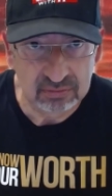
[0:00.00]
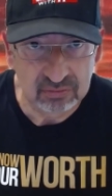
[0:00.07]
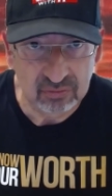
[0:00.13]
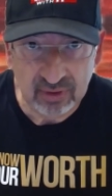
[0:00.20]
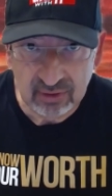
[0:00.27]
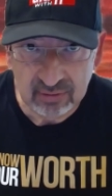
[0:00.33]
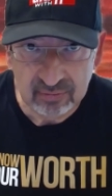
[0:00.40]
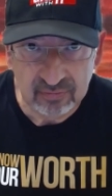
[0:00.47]

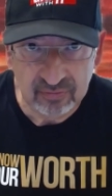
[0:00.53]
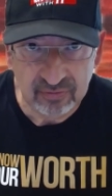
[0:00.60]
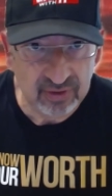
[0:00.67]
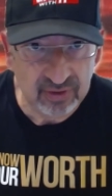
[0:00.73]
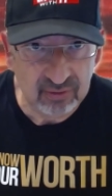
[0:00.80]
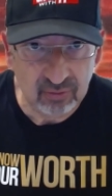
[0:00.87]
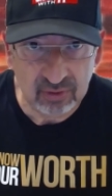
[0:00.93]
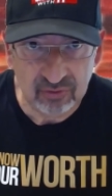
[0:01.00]
Well,
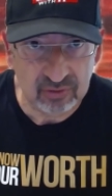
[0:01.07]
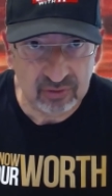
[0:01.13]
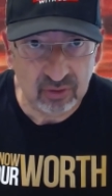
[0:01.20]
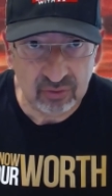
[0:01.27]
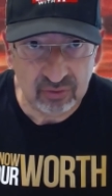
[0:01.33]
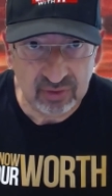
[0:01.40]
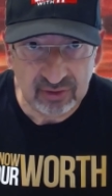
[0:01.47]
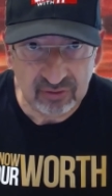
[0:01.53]
Fed wants
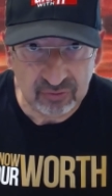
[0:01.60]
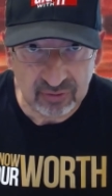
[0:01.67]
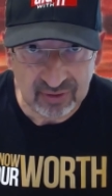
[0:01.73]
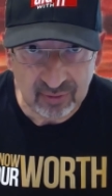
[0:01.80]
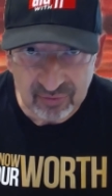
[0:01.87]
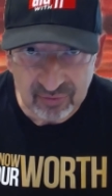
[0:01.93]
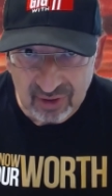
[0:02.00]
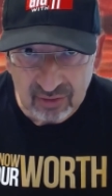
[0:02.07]
lower rates for
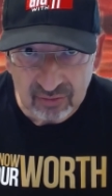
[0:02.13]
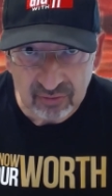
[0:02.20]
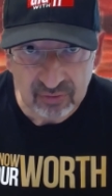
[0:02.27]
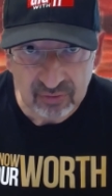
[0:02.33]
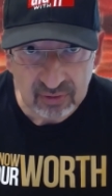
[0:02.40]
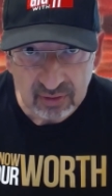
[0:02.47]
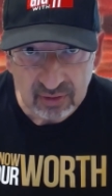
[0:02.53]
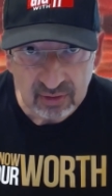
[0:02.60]
themselves.
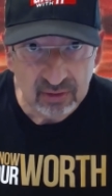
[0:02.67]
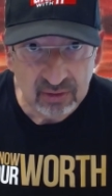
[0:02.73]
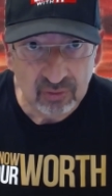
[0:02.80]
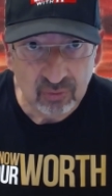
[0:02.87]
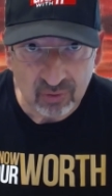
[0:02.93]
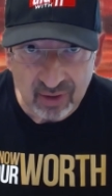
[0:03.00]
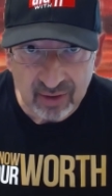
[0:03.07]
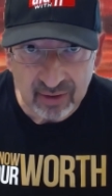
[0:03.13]

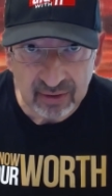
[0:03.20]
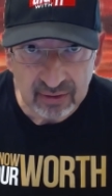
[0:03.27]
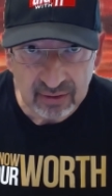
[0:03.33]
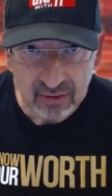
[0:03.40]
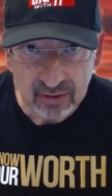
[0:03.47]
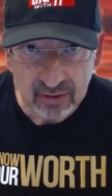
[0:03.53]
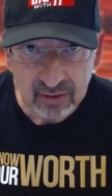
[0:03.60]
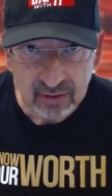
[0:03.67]
Why?
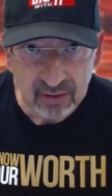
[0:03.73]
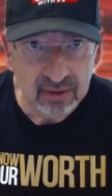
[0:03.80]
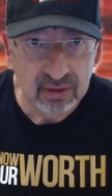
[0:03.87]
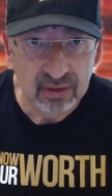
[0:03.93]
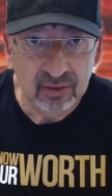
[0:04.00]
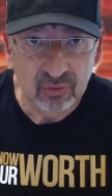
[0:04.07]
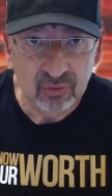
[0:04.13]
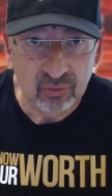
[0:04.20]

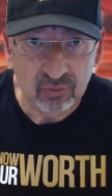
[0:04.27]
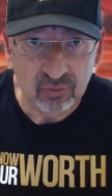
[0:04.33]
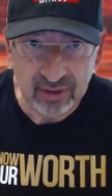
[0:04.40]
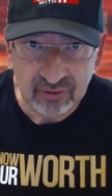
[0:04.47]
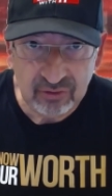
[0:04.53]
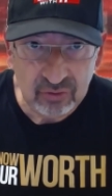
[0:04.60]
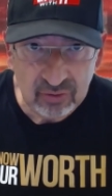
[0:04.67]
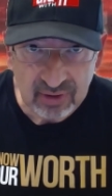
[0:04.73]

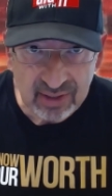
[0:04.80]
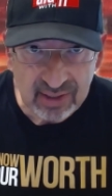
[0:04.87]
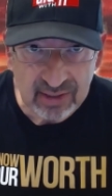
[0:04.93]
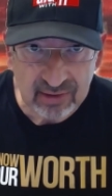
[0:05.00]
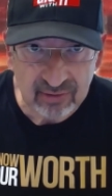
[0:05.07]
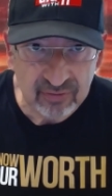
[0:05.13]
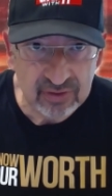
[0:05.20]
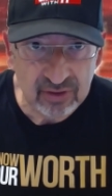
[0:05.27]
When you
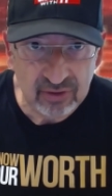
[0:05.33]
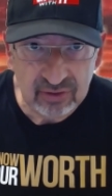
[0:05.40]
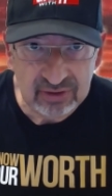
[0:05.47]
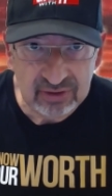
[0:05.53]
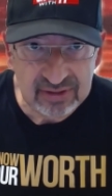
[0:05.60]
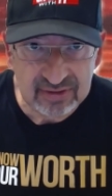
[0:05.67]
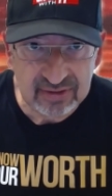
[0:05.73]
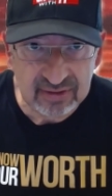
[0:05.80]
have
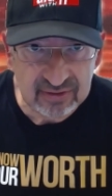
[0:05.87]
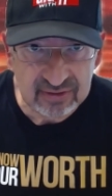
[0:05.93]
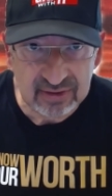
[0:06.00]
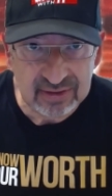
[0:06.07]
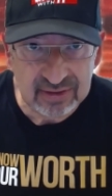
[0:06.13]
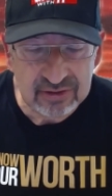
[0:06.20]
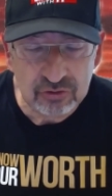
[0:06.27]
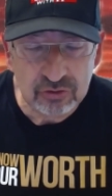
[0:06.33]
$36
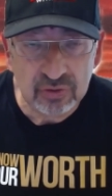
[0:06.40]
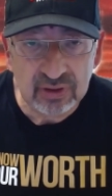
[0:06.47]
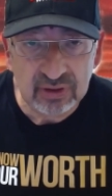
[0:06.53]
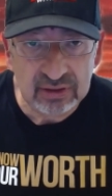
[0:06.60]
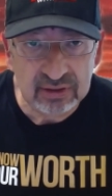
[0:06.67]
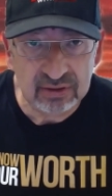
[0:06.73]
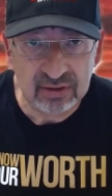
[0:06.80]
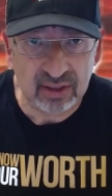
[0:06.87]

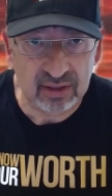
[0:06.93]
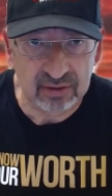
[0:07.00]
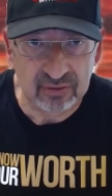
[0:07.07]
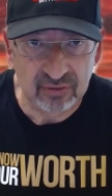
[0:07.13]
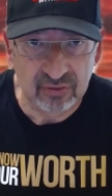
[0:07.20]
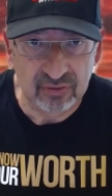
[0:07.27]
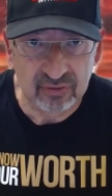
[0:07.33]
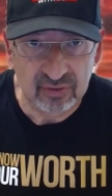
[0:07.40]
trillion
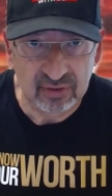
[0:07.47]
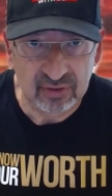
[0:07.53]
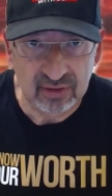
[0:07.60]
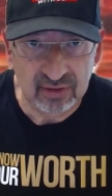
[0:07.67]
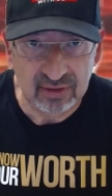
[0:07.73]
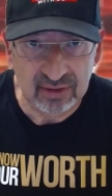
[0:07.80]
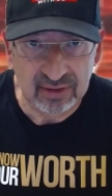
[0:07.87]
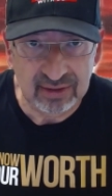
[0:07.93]

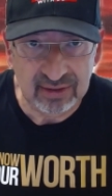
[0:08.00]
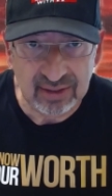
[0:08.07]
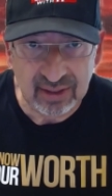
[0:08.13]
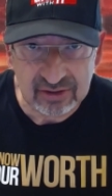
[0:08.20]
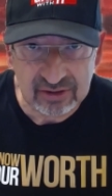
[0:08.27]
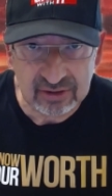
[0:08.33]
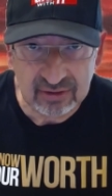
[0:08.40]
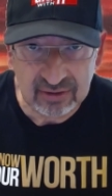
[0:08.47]
in
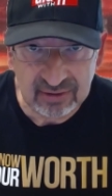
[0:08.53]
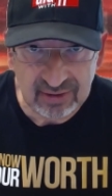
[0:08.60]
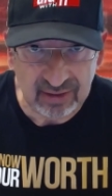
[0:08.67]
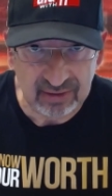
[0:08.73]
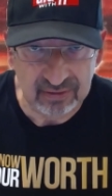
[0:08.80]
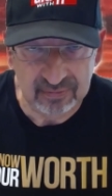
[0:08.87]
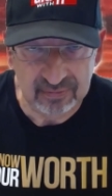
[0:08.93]
national debt,